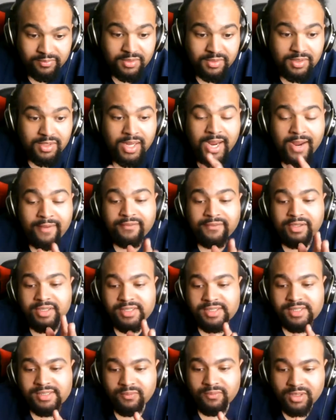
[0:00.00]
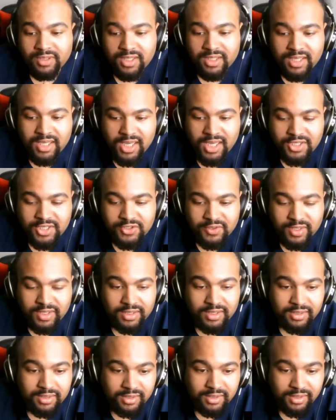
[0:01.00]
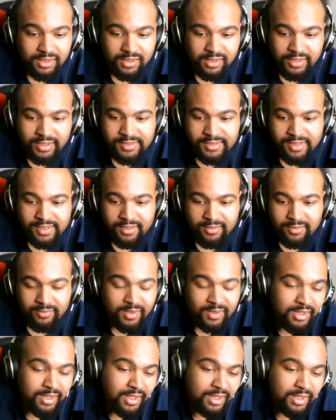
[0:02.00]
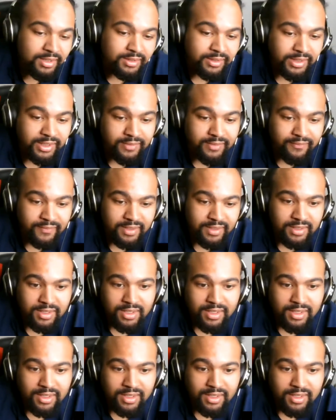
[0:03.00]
after his rookie contract ends up leaving